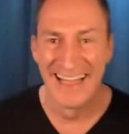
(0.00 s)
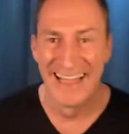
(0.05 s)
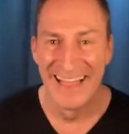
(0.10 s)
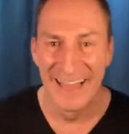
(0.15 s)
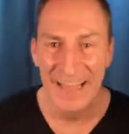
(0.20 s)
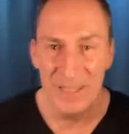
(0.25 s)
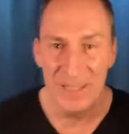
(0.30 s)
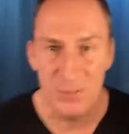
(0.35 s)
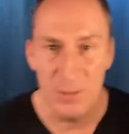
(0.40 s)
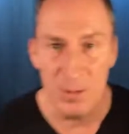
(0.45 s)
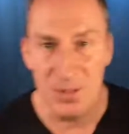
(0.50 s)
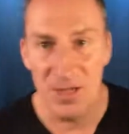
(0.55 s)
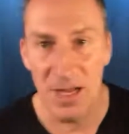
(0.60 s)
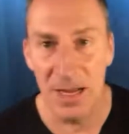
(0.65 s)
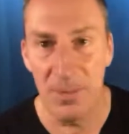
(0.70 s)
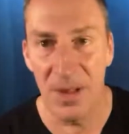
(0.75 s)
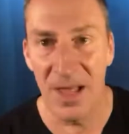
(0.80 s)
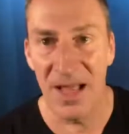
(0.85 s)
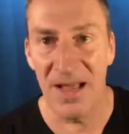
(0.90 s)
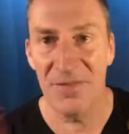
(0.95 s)
That's
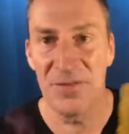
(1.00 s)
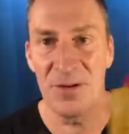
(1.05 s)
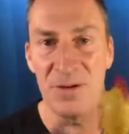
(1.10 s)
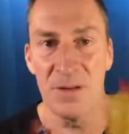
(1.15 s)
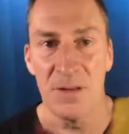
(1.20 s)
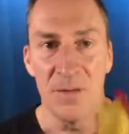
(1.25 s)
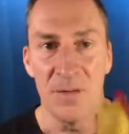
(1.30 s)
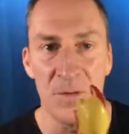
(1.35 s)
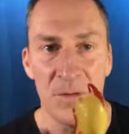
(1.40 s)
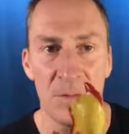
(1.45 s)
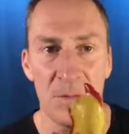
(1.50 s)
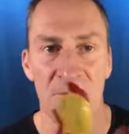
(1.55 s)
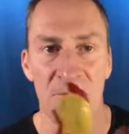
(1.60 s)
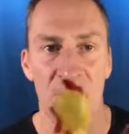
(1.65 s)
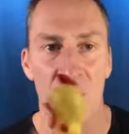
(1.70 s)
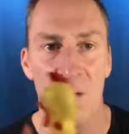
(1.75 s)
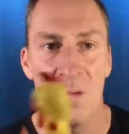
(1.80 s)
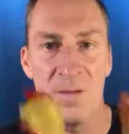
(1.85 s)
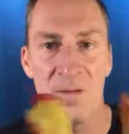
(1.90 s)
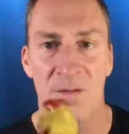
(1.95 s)
real-time laughter in the room,
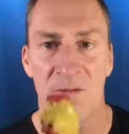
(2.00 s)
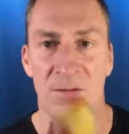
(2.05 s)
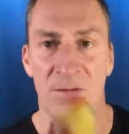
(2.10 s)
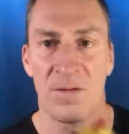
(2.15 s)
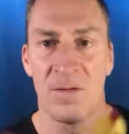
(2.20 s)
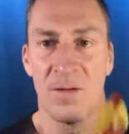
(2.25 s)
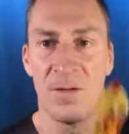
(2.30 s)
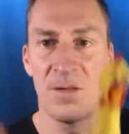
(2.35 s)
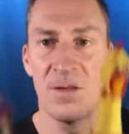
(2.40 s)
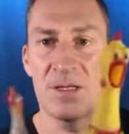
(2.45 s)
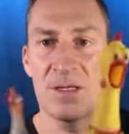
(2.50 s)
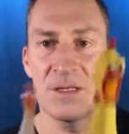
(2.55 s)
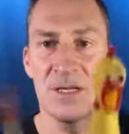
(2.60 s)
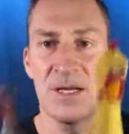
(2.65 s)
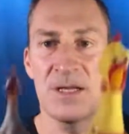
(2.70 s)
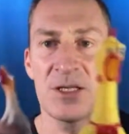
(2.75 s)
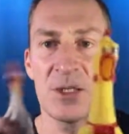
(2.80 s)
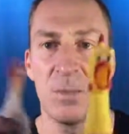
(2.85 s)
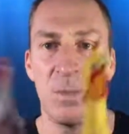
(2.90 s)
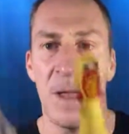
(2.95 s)
folks. This
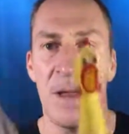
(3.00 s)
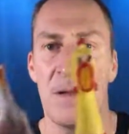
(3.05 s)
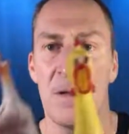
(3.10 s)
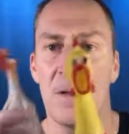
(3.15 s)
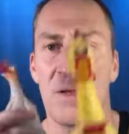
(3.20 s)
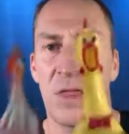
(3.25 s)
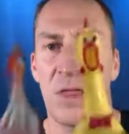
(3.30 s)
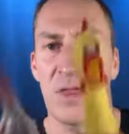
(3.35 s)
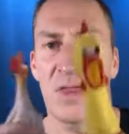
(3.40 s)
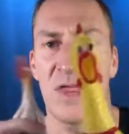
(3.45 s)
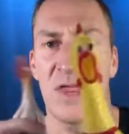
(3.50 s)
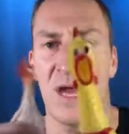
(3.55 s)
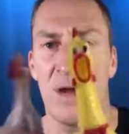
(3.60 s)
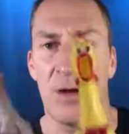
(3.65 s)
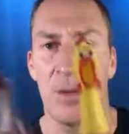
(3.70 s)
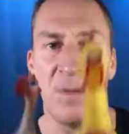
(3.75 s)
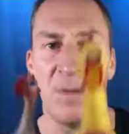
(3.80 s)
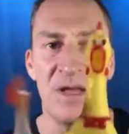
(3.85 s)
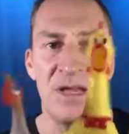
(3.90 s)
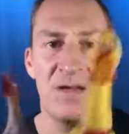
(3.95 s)
has been
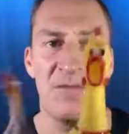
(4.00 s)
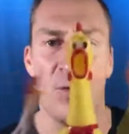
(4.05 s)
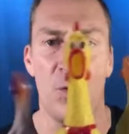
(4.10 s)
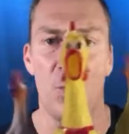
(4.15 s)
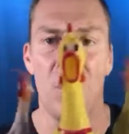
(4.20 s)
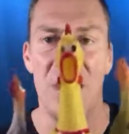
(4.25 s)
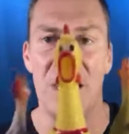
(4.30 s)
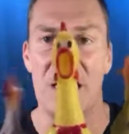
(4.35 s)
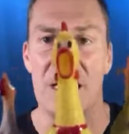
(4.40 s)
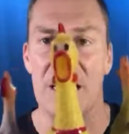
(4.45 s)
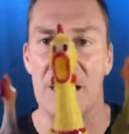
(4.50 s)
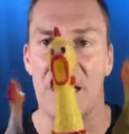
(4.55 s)
therapy for me.